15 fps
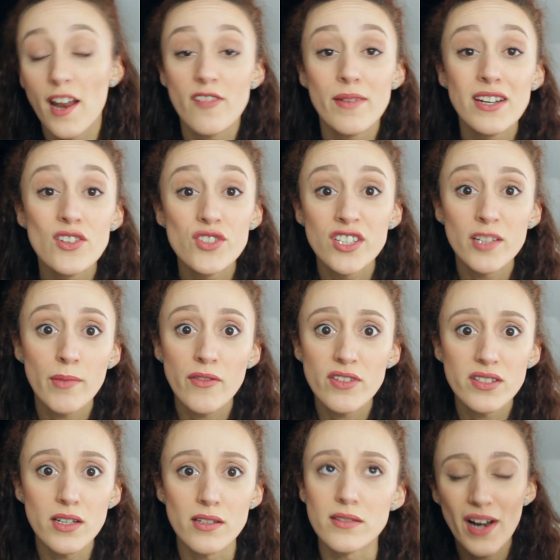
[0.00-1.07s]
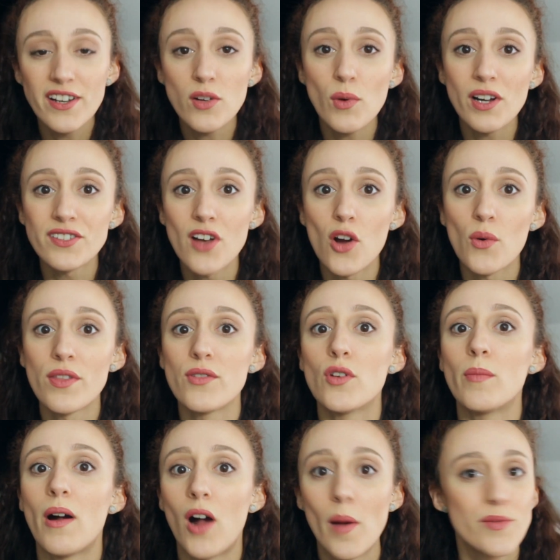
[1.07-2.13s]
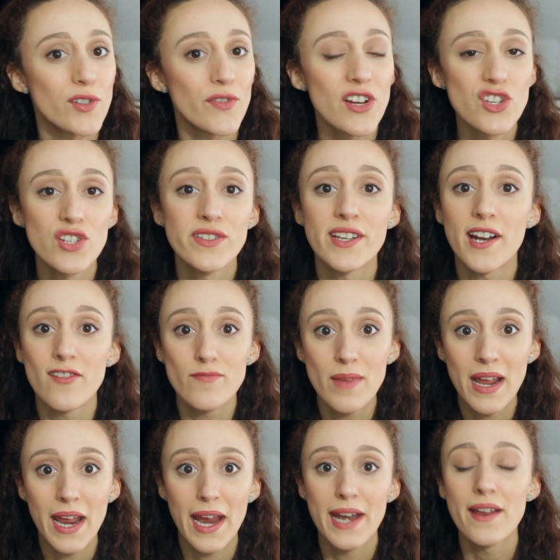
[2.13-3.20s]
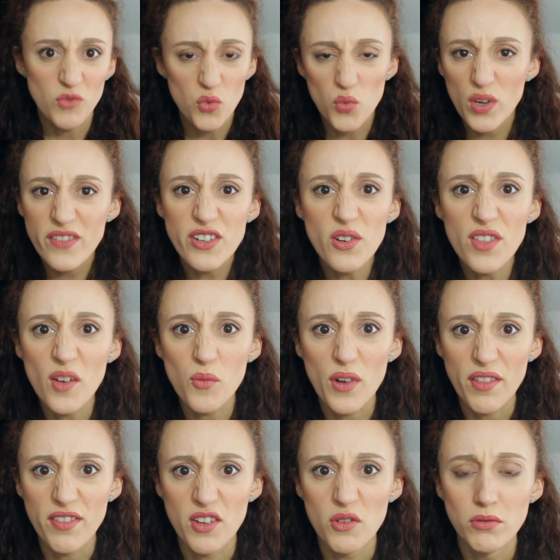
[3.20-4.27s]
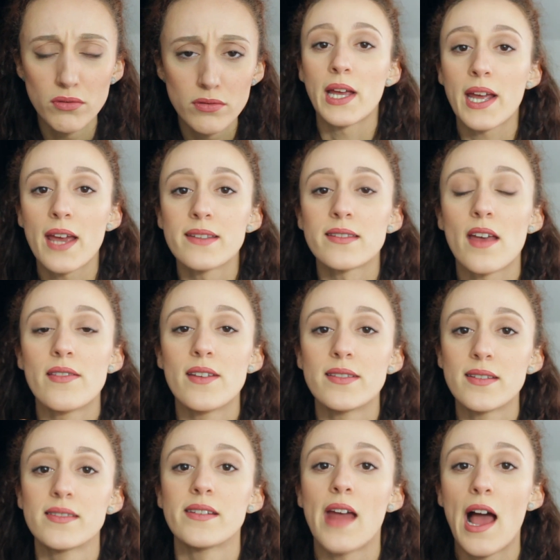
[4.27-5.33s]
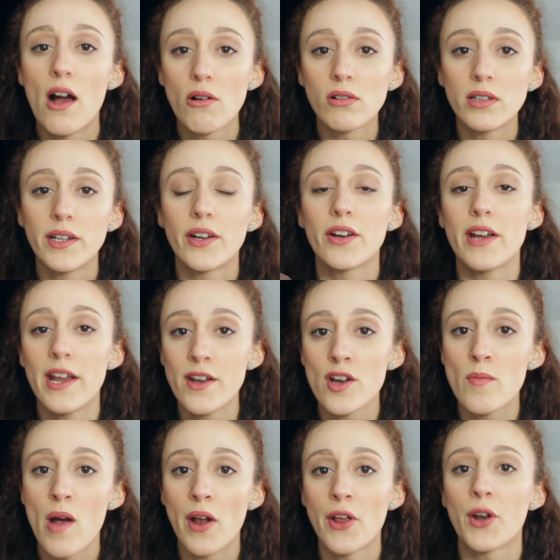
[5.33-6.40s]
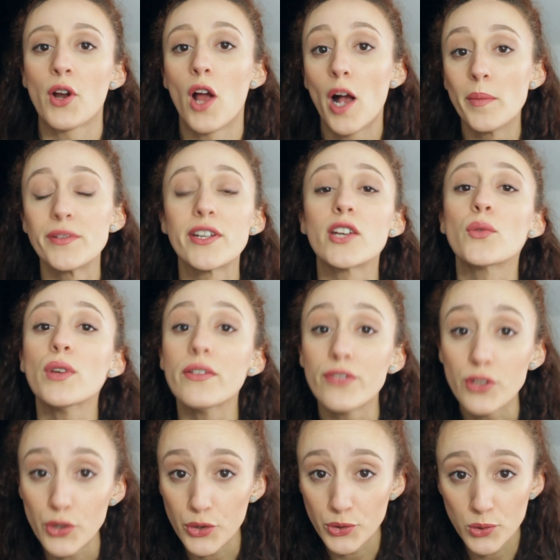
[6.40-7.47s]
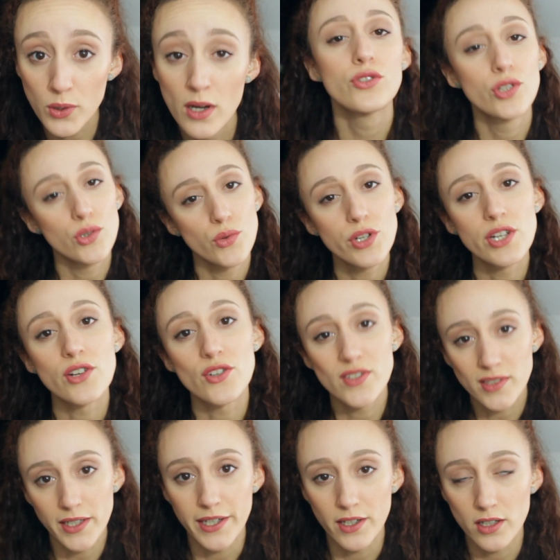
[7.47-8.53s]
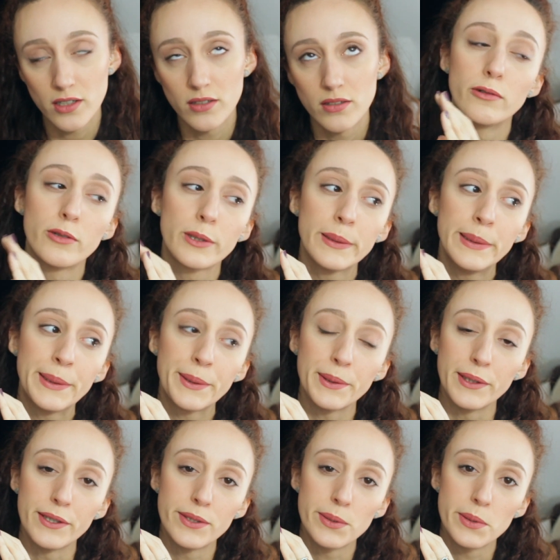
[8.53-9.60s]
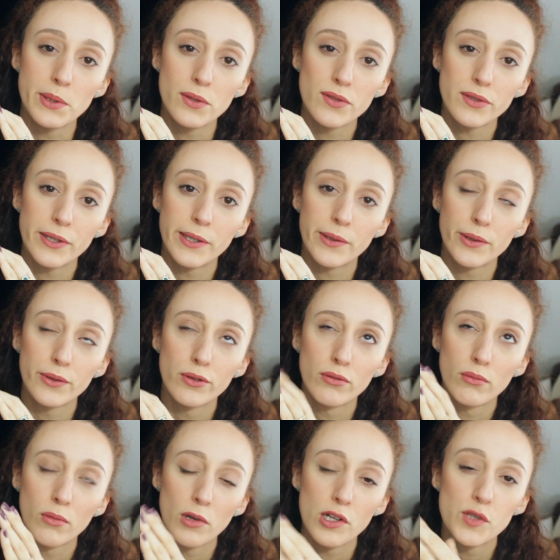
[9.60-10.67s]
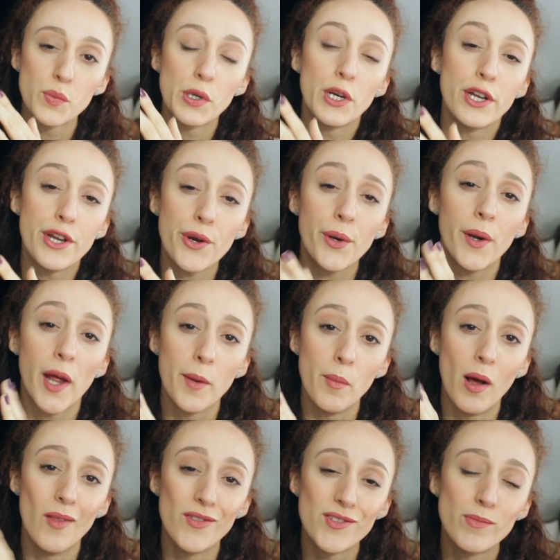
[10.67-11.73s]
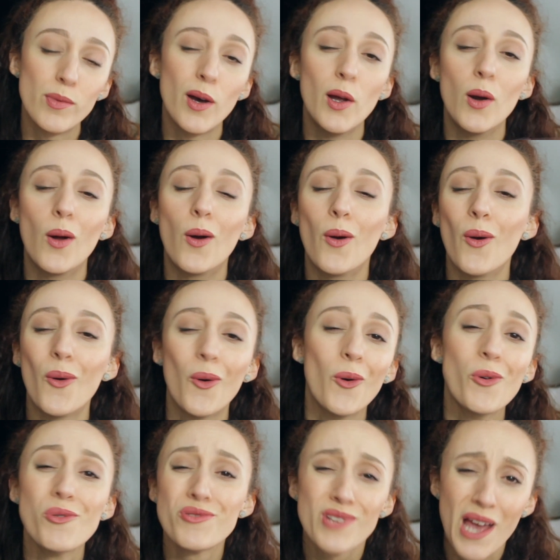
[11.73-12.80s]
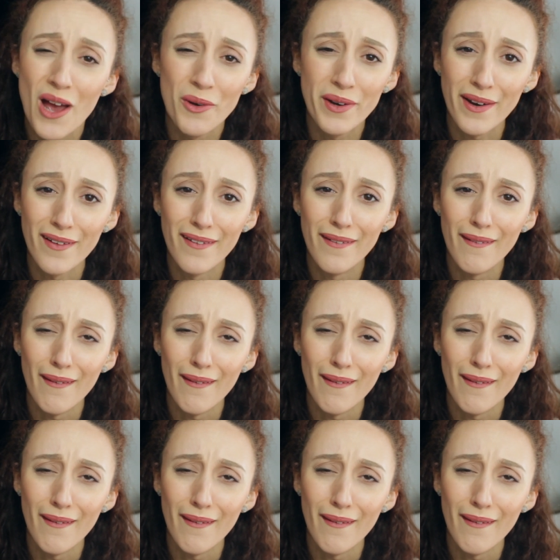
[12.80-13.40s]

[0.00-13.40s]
And I've been using them ever since. I did want to talk with you about observations that I've made, review them with you. Like I said, this is an Alclair in-ear monitor update review 2 years later, or nearly 2 years later. It's been a year and 9 months, but who's counting?